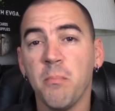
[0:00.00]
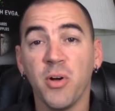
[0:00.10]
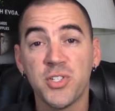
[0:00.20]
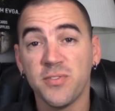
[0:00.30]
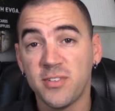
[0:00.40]
a
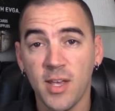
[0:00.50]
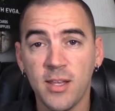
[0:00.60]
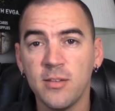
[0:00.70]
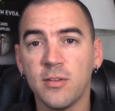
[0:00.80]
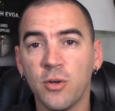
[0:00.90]
bunch of
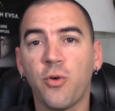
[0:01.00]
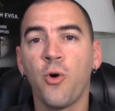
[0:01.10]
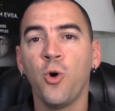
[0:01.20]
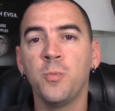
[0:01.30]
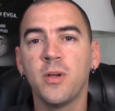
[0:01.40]
settings in
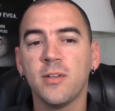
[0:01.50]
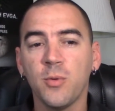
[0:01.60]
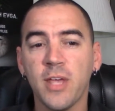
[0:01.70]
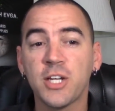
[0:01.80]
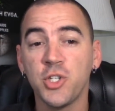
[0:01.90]
Chrome because I
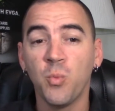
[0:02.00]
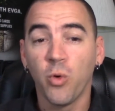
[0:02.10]
was actually